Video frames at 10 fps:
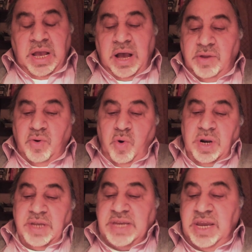how do
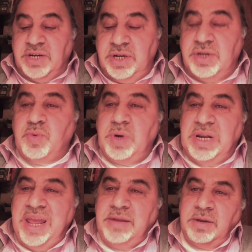organizations
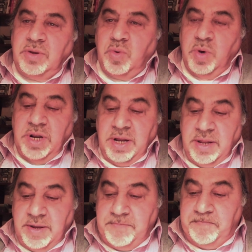relate to one another?